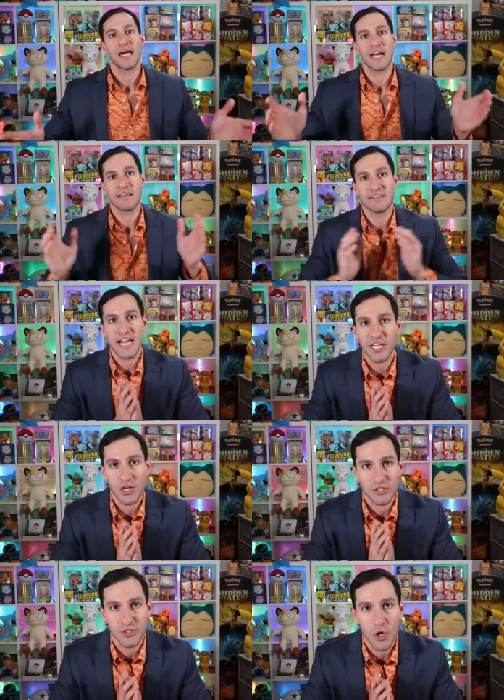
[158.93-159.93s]
and I thank
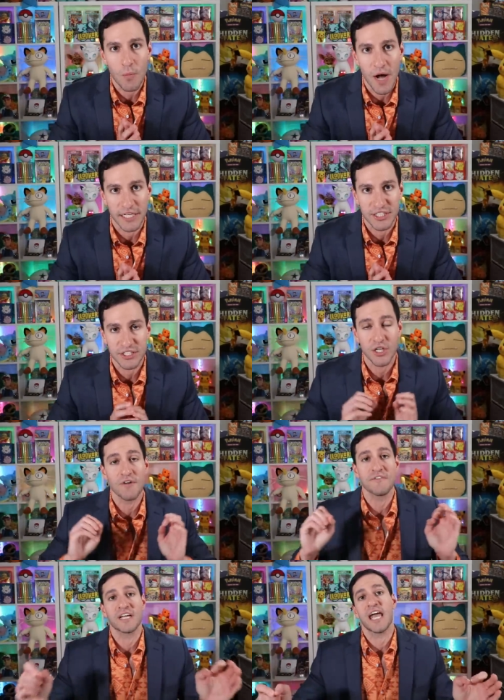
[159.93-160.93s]
y'all so much. So
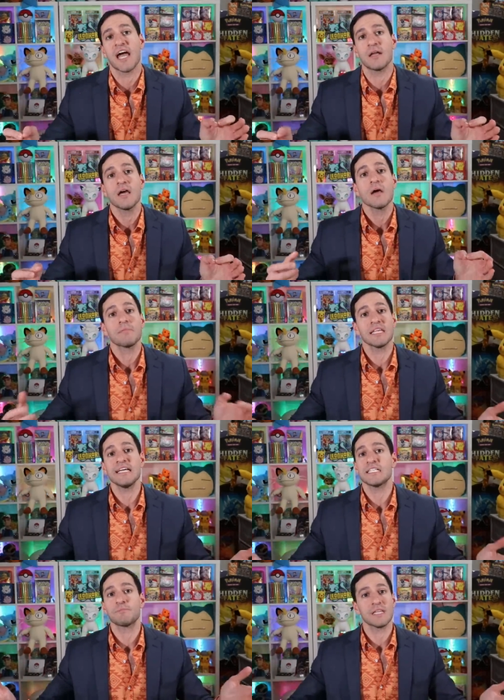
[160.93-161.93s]
if you can,
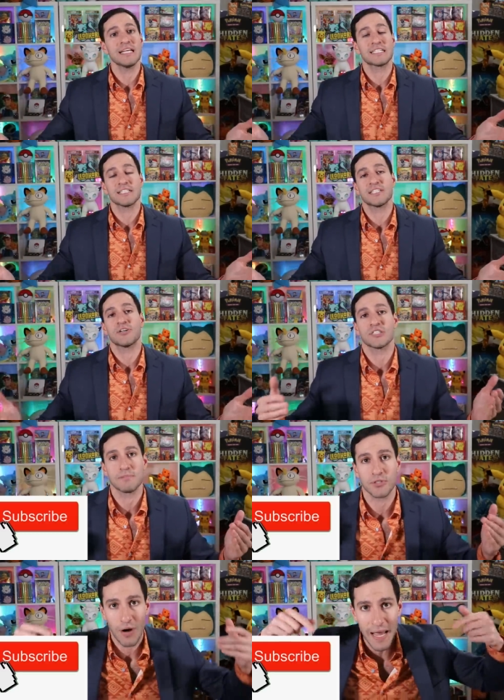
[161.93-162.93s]
please, please consider
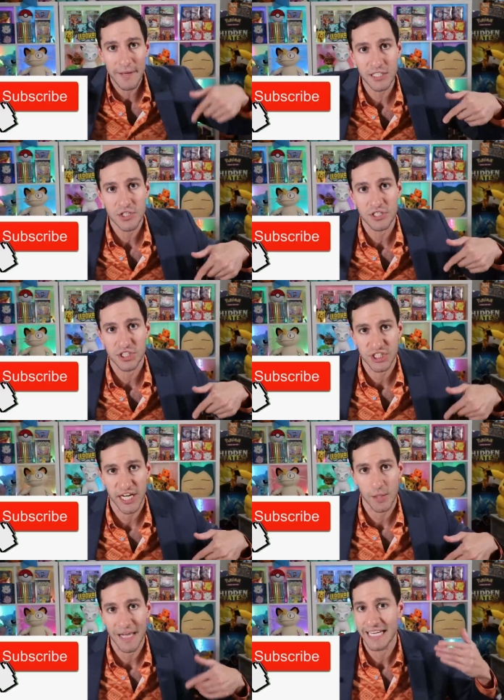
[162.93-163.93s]
subscribing to this
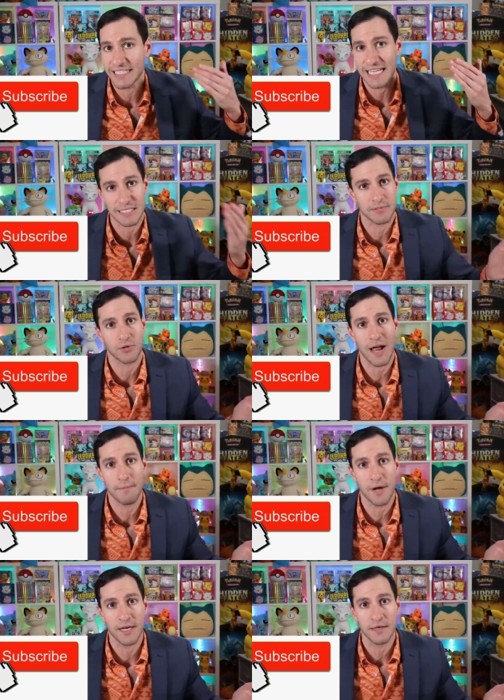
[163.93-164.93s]
channel by hitting that
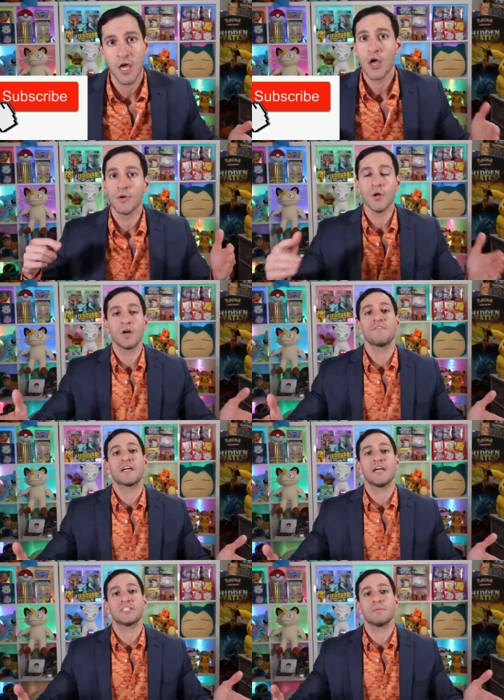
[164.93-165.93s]
subscribe button,
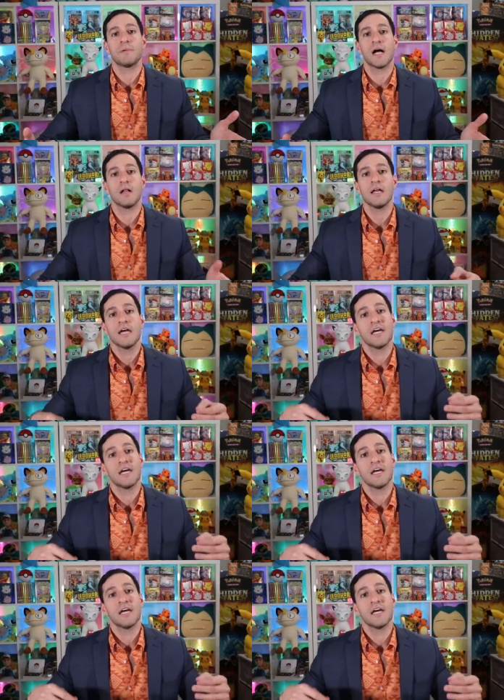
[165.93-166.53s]
notification bell,